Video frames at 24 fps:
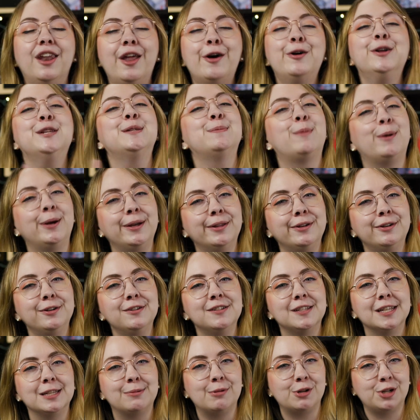No
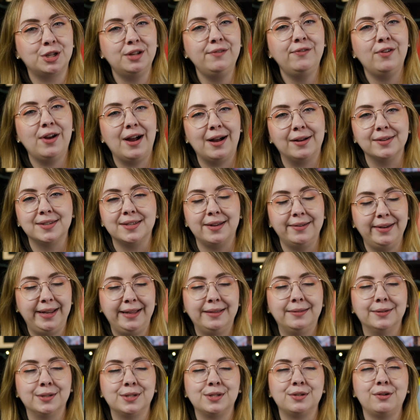spoilers, especially for House on
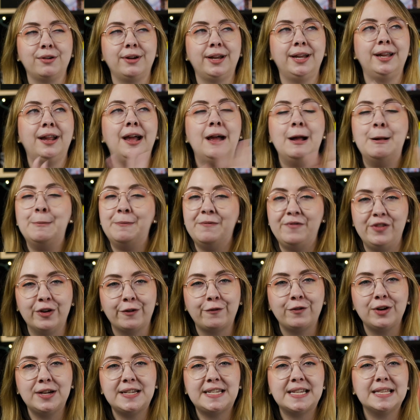Needless Street. Feel
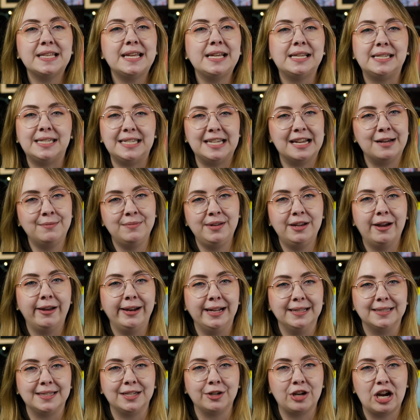free to like DM me on
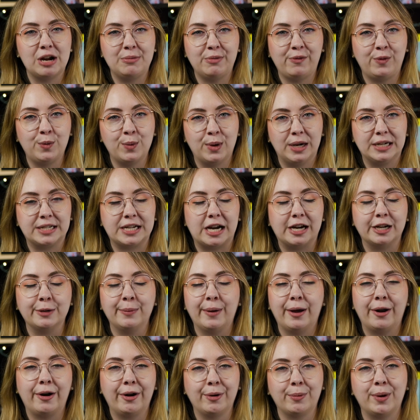Instagram if you want to talk
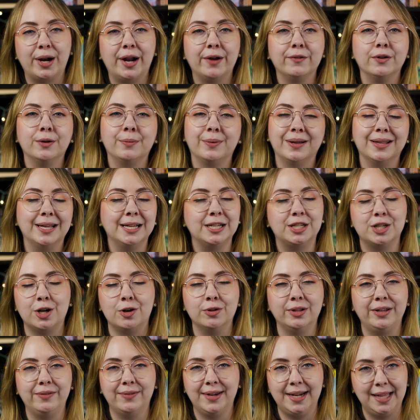about it or whatever, but like
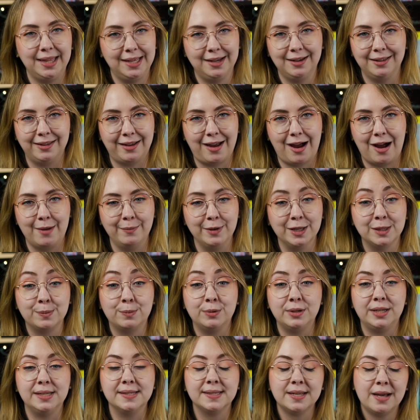don't leave anything in the comments,
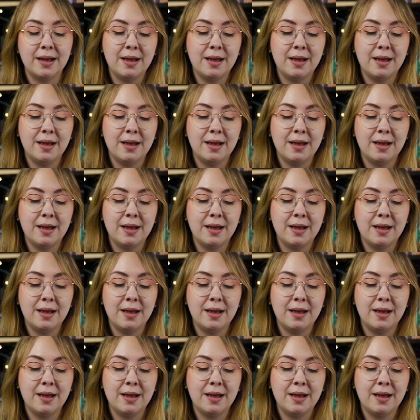please.